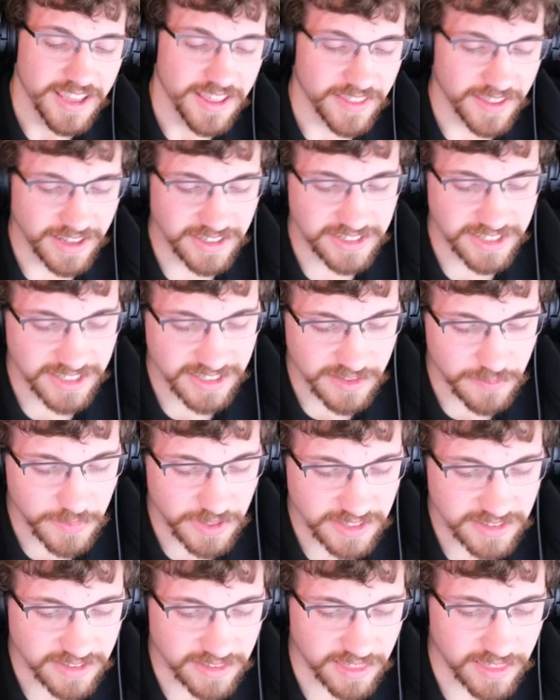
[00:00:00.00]
They just
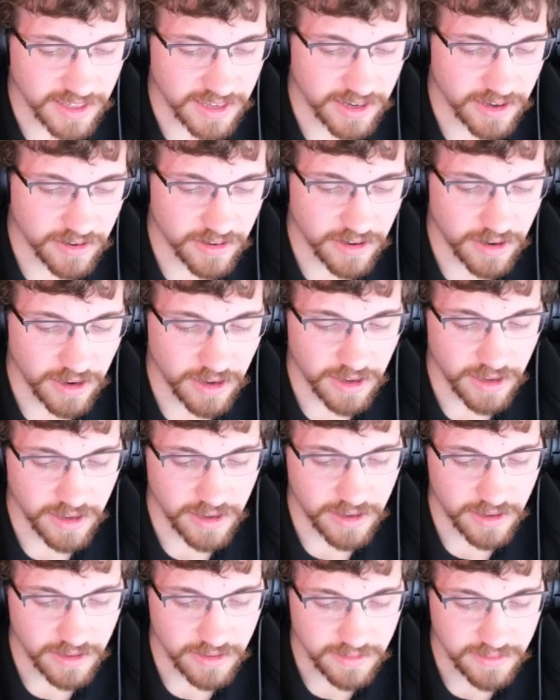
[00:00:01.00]
missed their
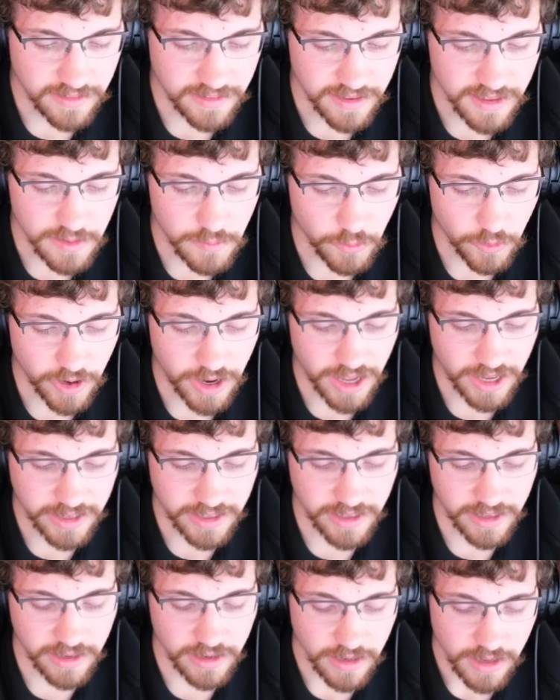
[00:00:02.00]
Team
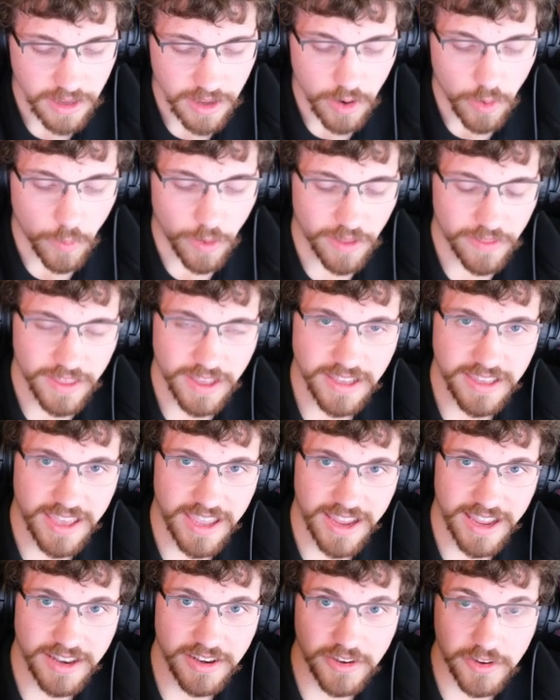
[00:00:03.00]
Rocket. While they
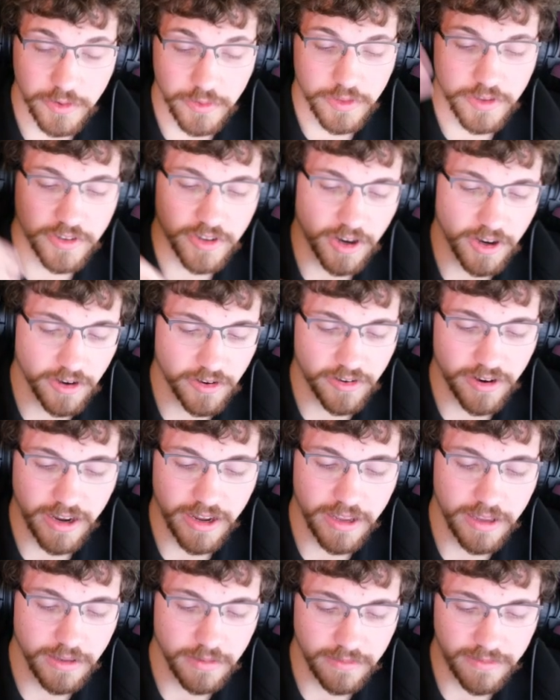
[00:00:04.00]
can do the
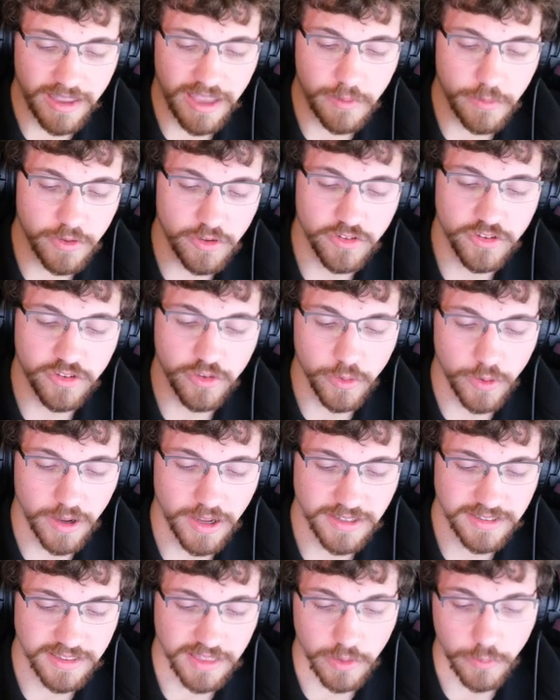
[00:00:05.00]
Darkrai damage to
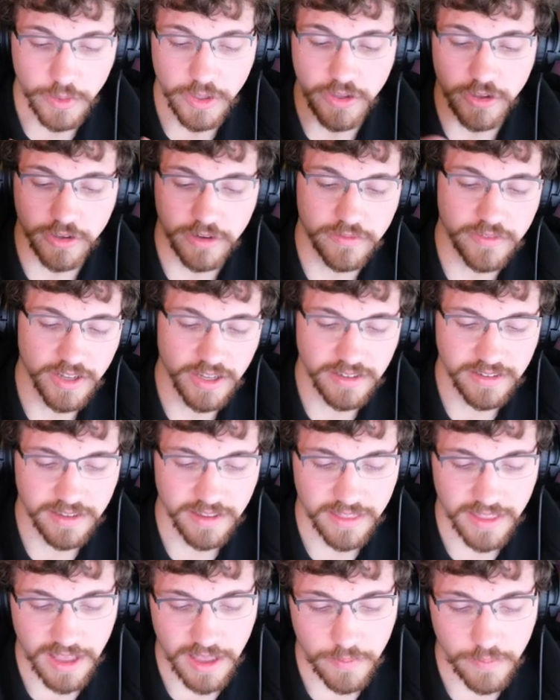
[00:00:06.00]
us that we could have done to
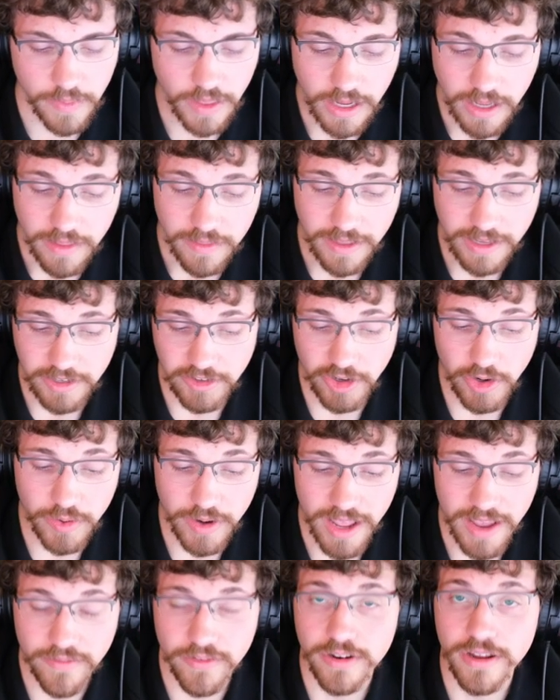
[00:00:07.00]
them, they don't
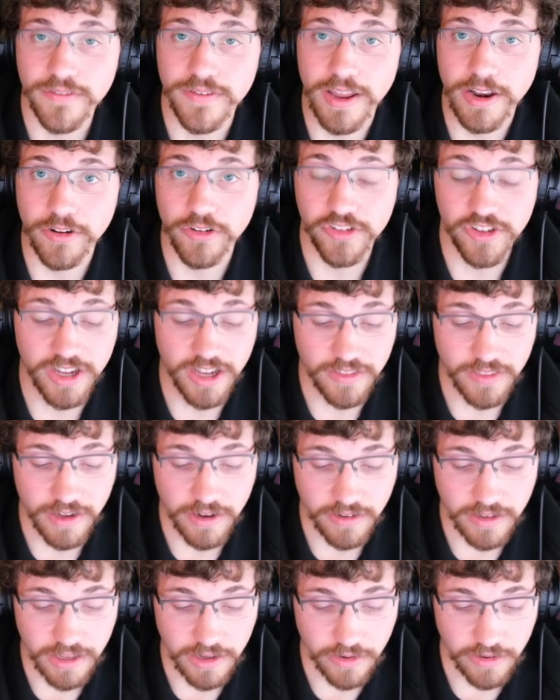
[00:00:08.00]
have enough energy on
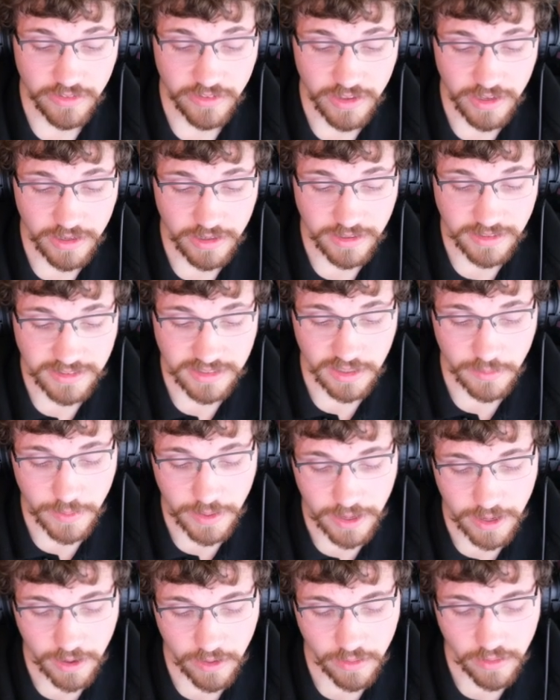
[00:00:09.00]
their Giratina
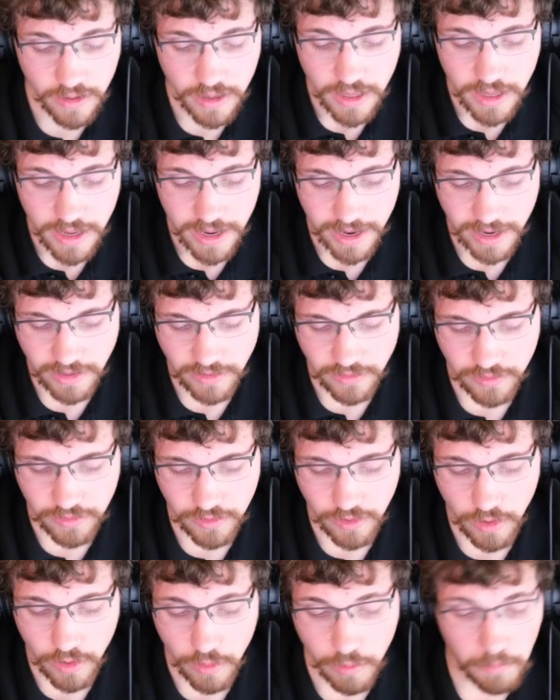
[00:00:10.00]
somehow. And
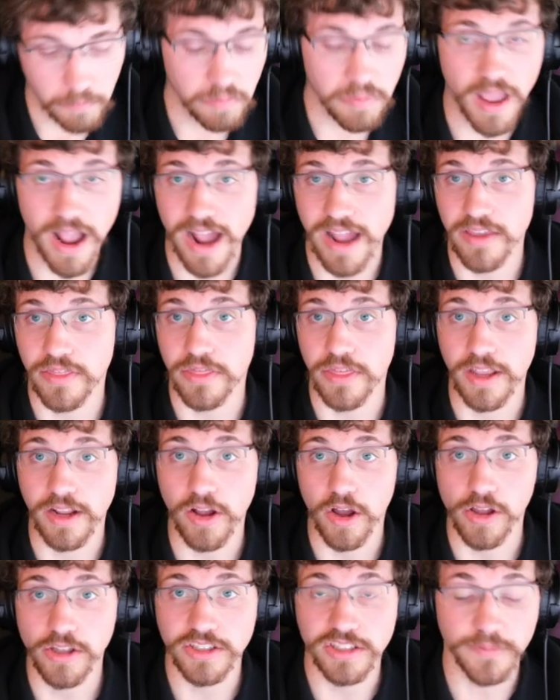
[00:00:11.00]
so I think
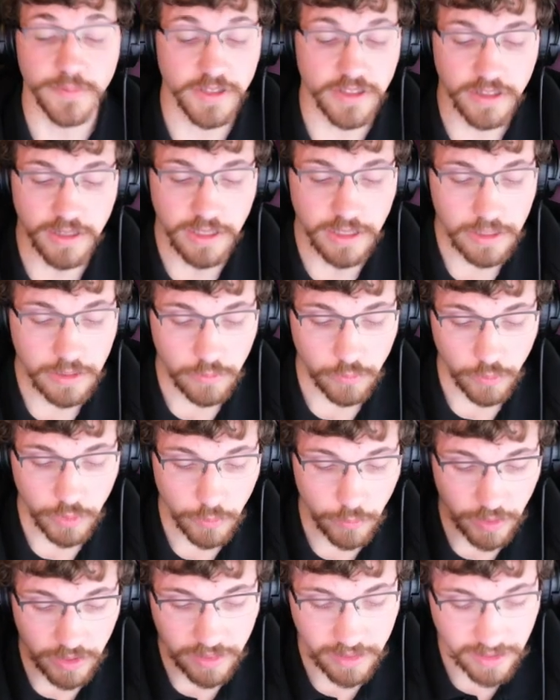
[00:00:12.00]
ultimately we
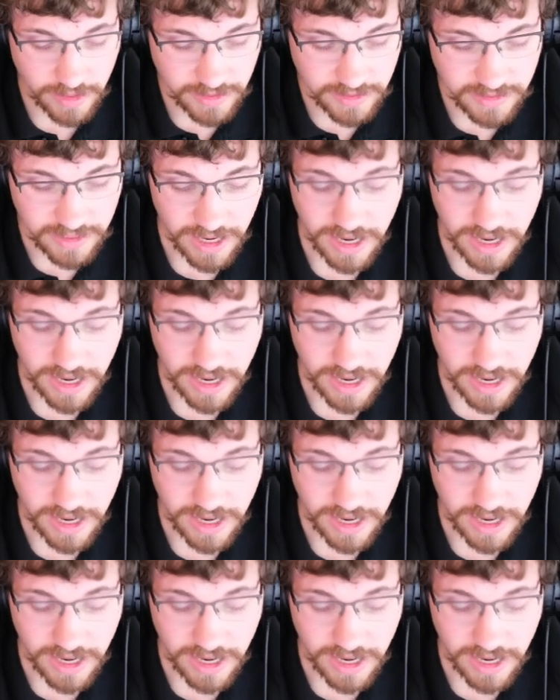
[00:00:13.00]
win this.